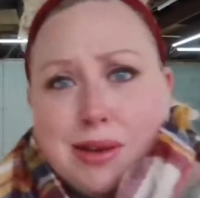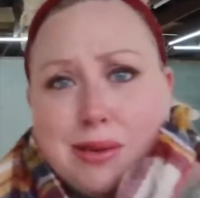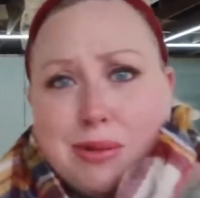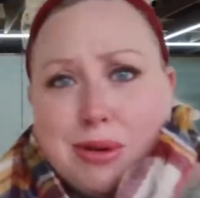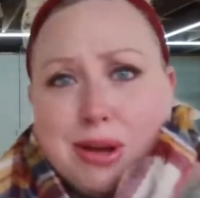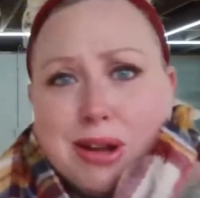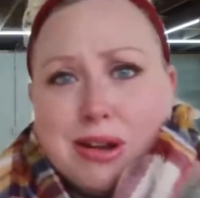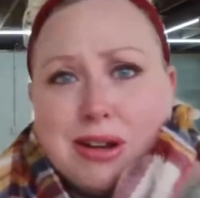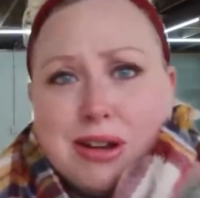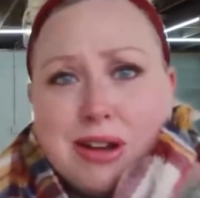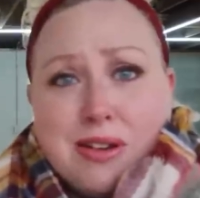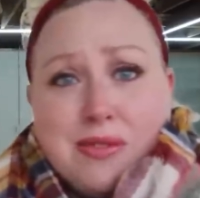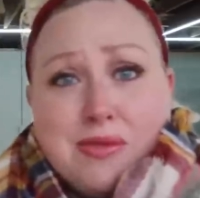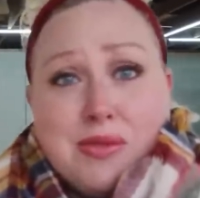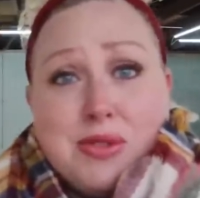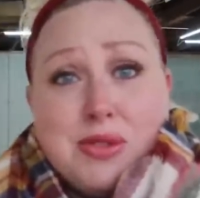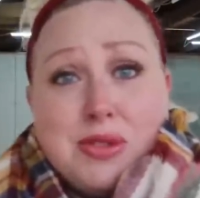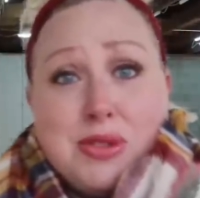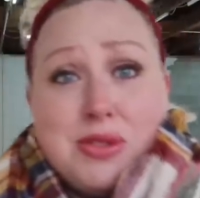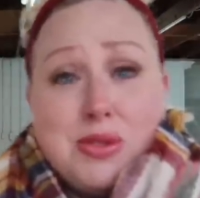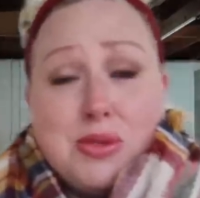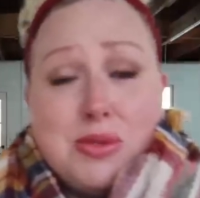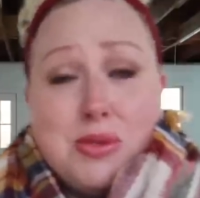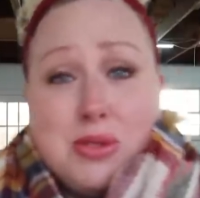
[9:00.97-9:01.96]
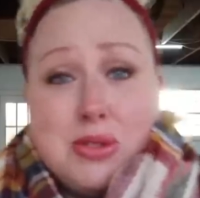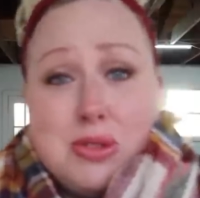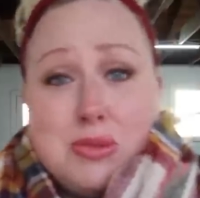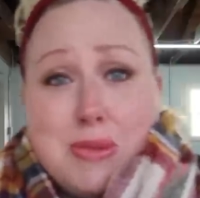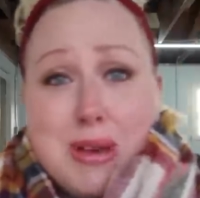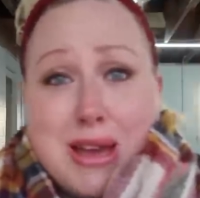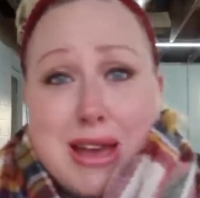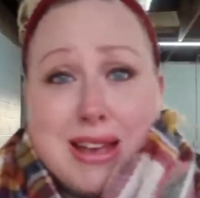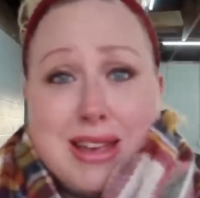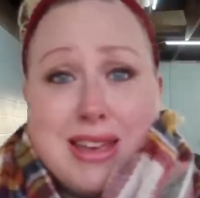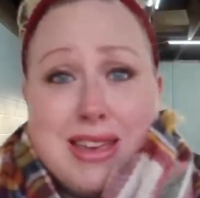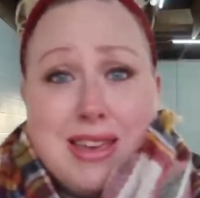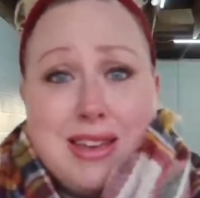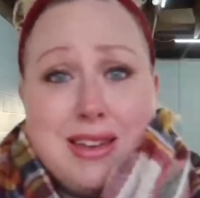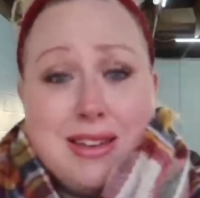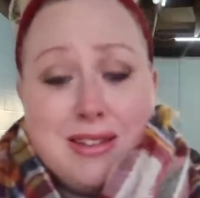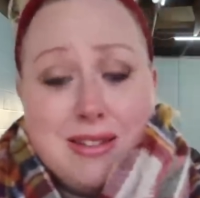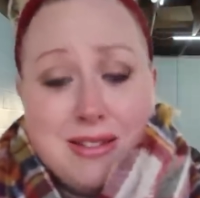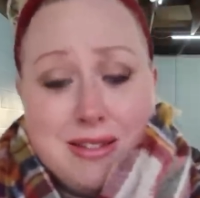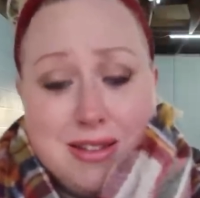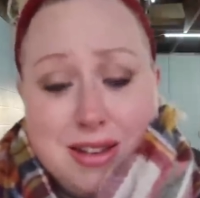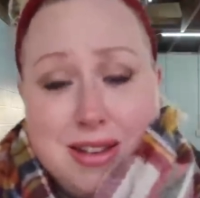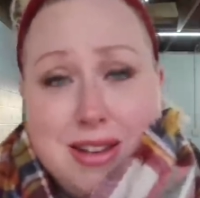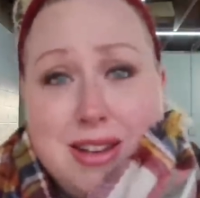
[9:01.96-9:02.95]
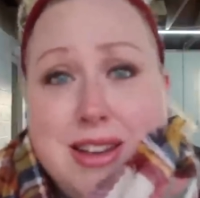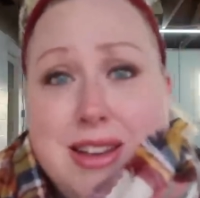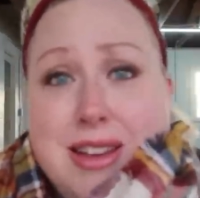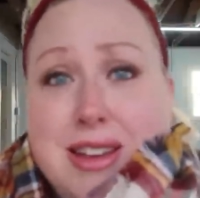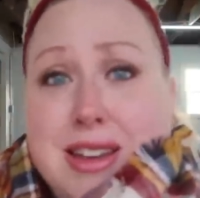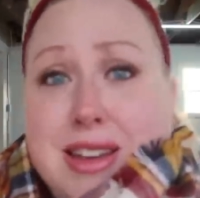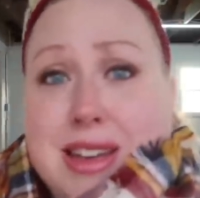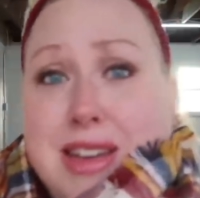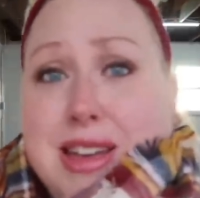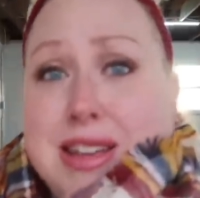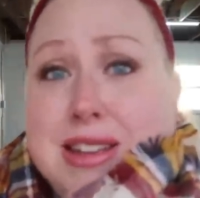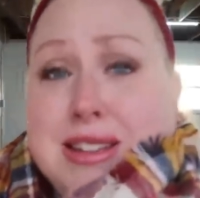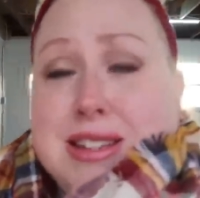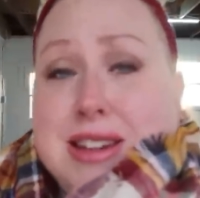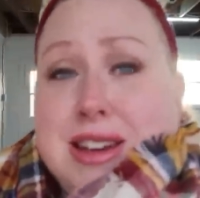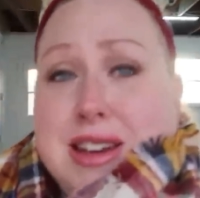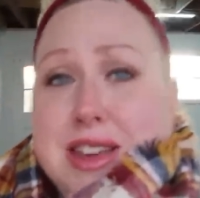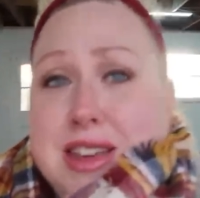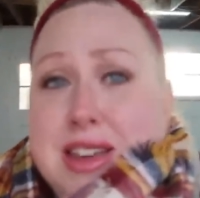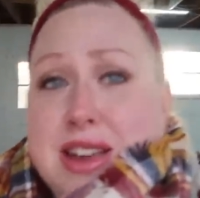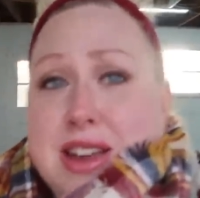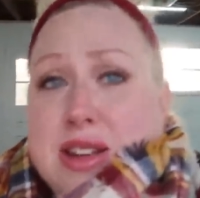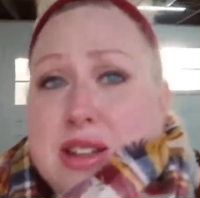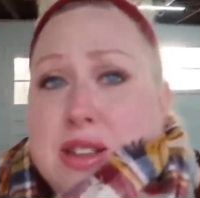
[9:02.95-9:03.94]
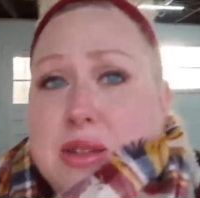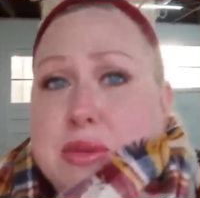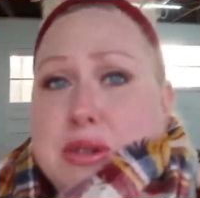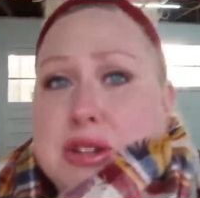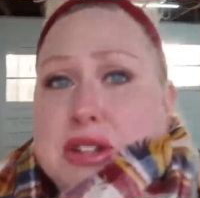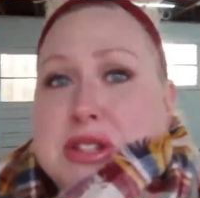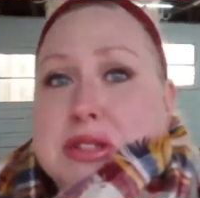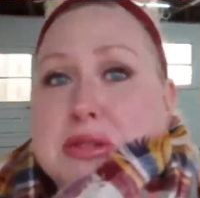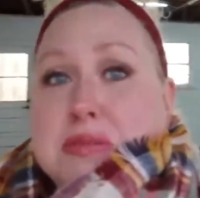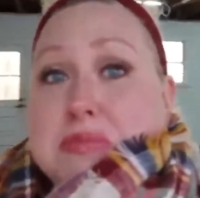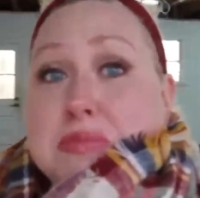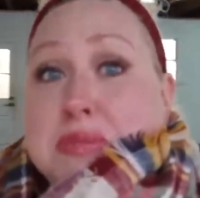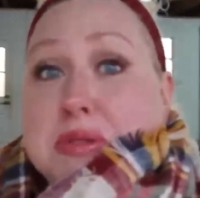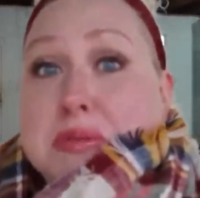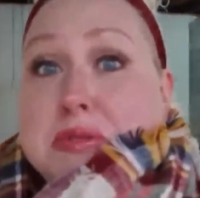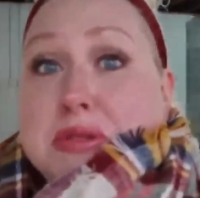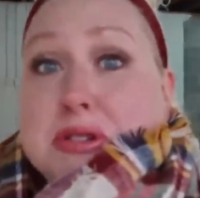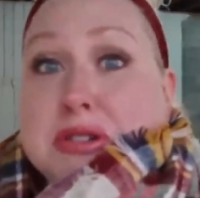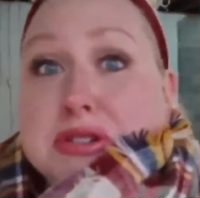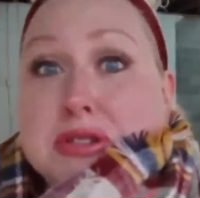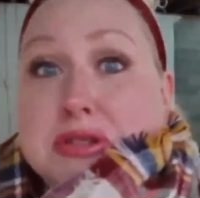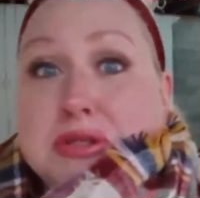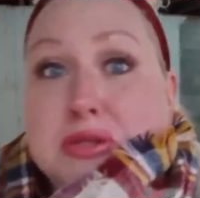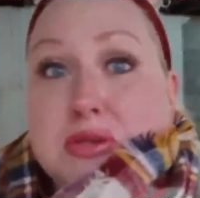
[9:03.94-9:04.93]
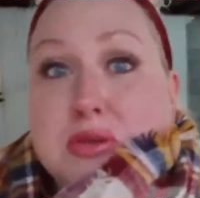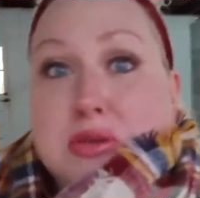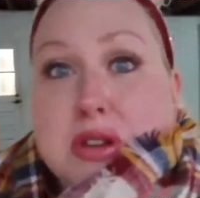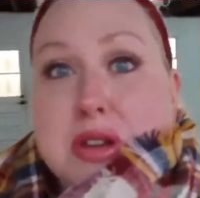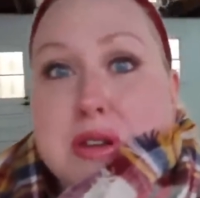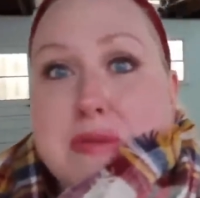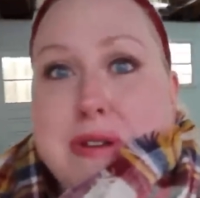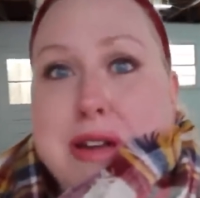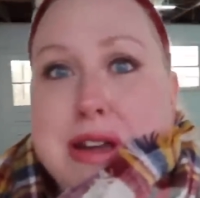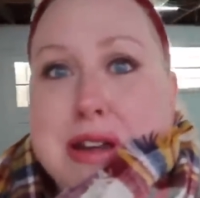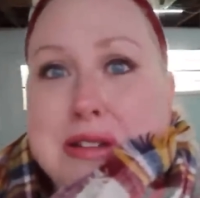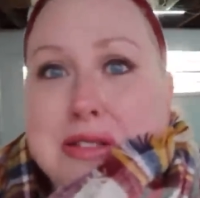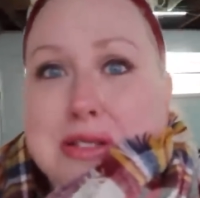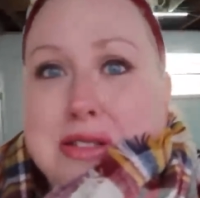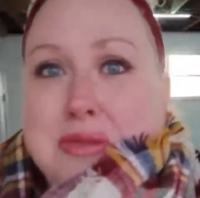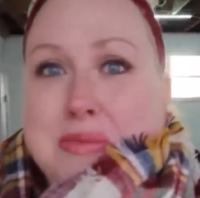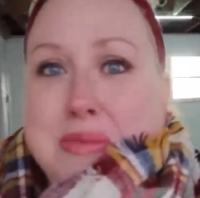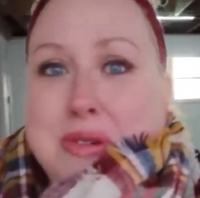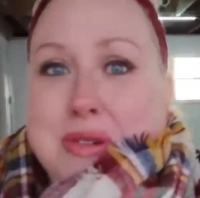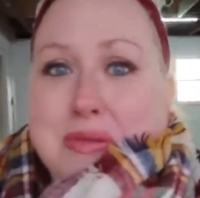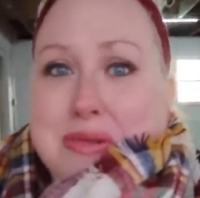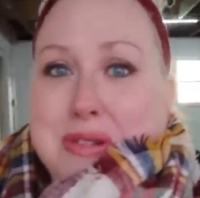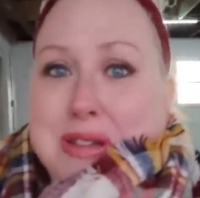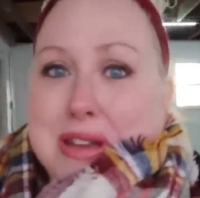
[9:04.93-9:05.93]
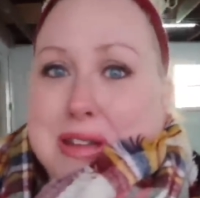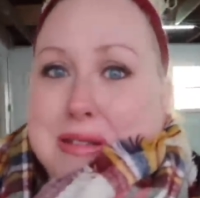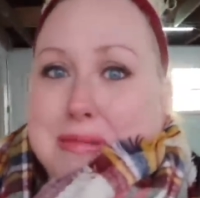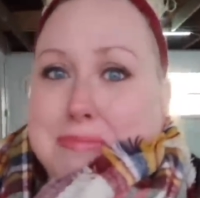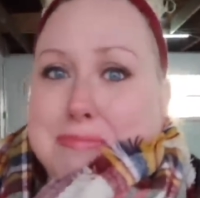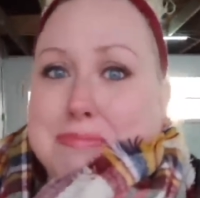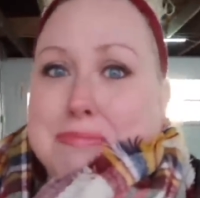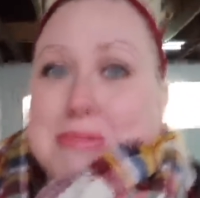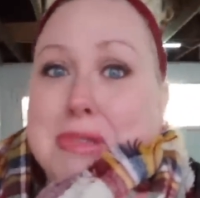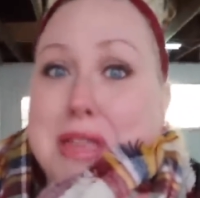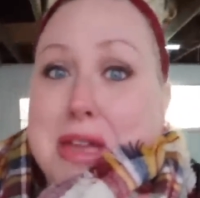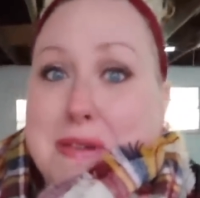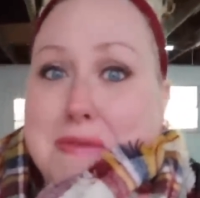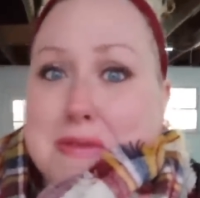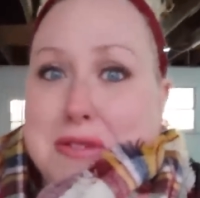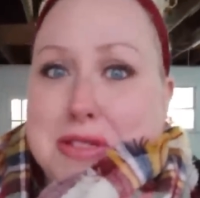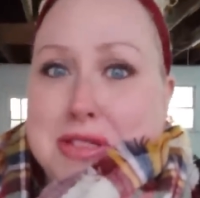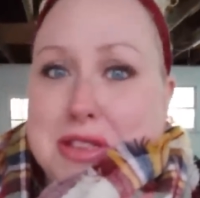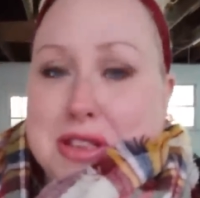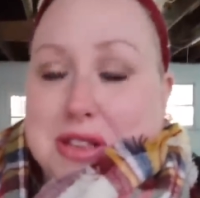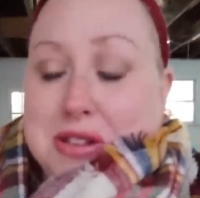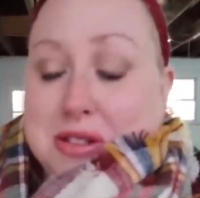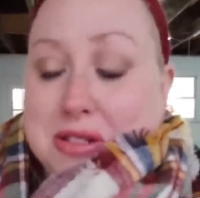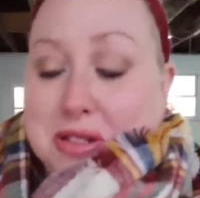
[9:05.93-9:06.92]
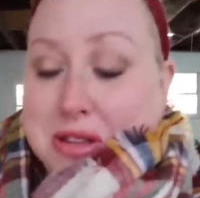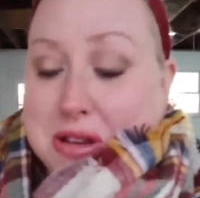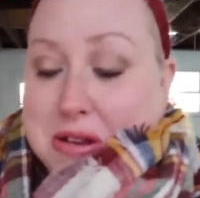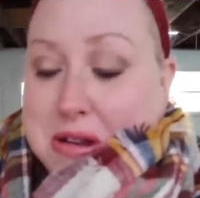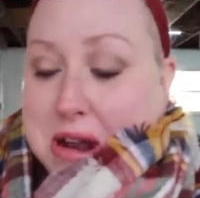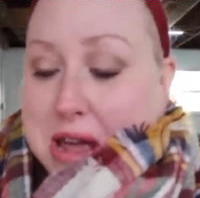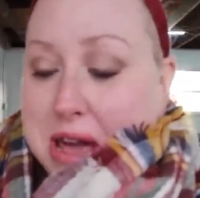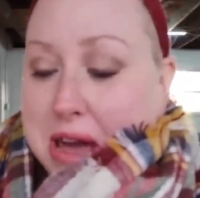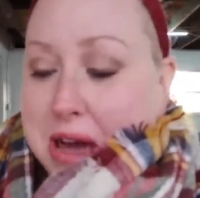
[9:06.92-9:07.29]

we are not full of tools back here. And uh, here, let me just let me just tour you around a little bit. We got everything cleared